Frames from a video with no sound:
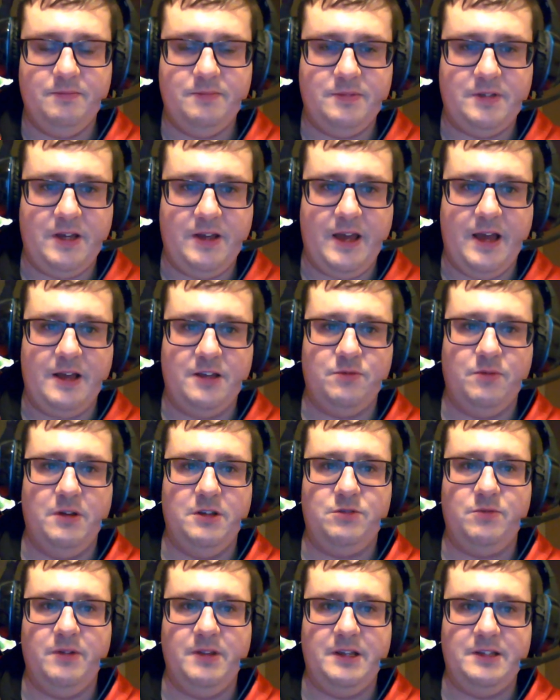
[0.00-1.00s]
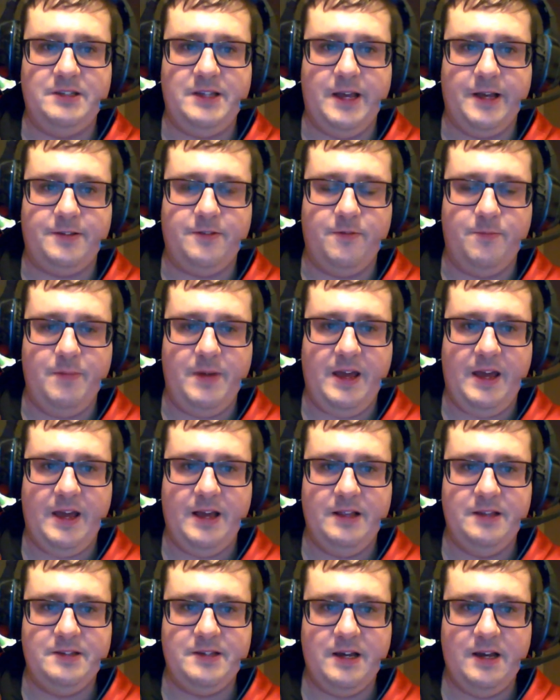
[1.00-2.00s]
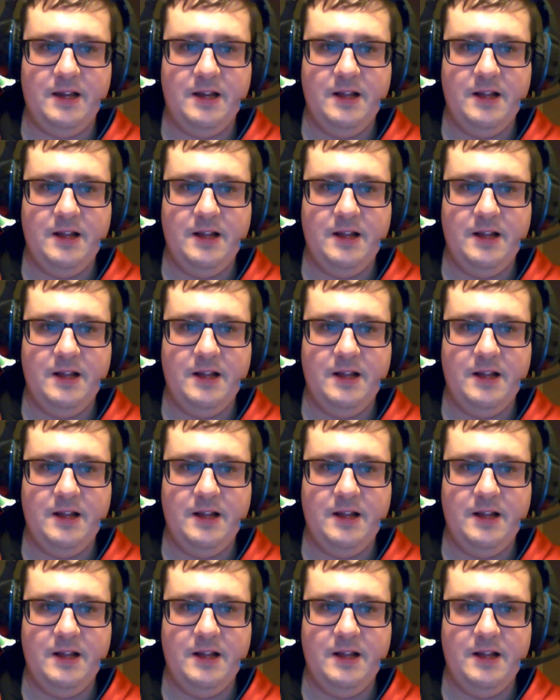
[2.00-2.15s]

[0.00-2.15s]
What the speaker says: So yeah, it's one that sticks with me, and